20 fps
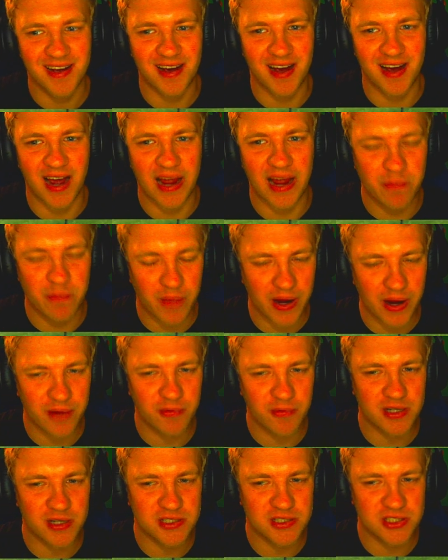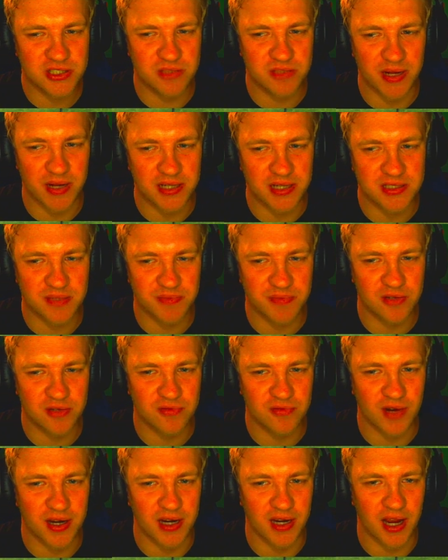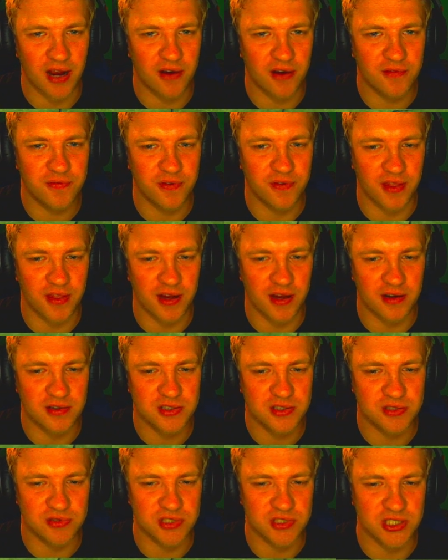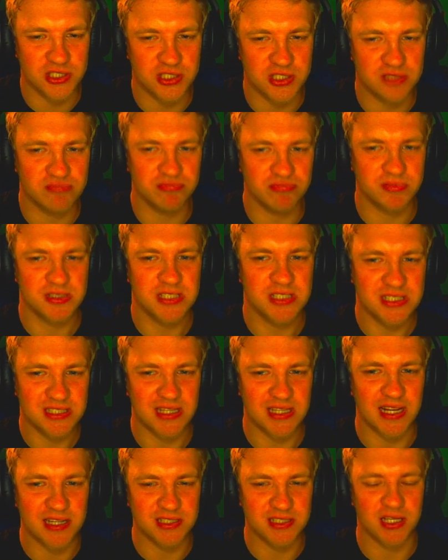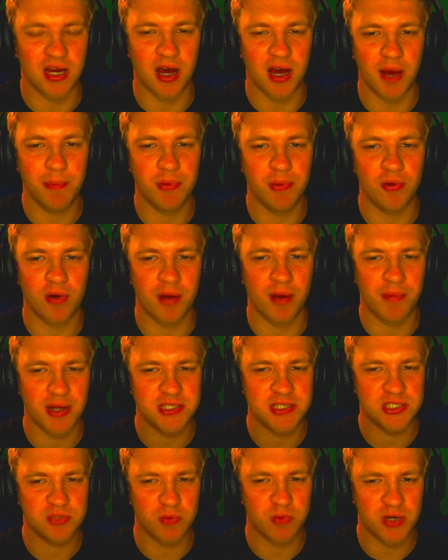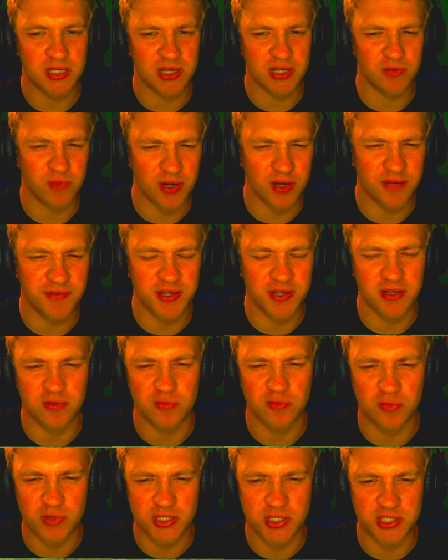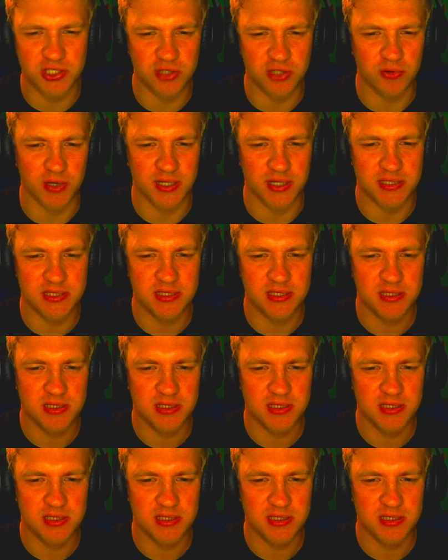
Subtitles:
I might want to just make something right now for there so it just stays up, or I might just want to get rid of it and redo it.